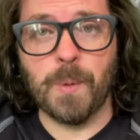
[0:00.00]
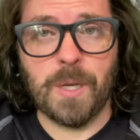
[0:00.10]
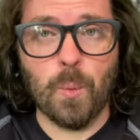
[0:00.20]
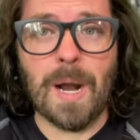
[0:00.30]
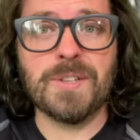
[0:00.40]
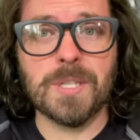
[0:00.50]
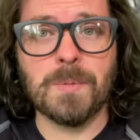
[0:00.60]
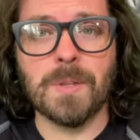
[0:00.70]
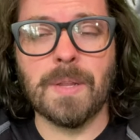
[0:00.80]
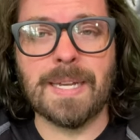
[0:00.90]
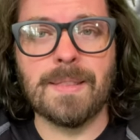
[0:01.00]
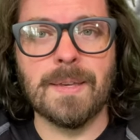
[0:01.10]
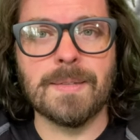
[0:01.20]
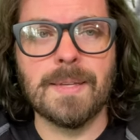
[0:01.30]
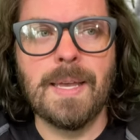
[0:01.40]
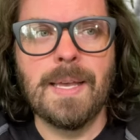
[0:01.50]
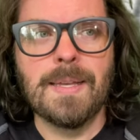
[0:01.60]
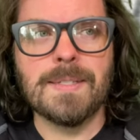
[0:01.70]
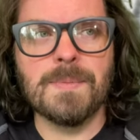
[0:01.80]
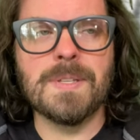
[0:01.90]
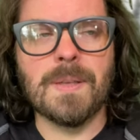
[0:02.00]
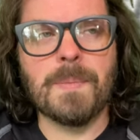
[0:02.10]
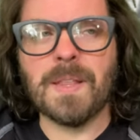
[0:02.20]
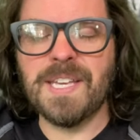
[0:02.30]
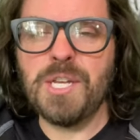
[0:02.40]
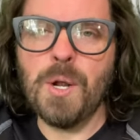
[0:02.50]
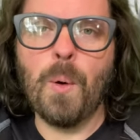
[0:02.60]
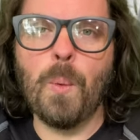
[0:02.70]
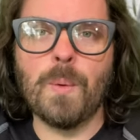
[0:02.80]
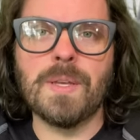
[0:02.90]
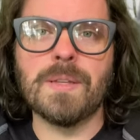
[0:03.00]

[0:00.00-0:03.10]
When you watch something like this, something like, you know,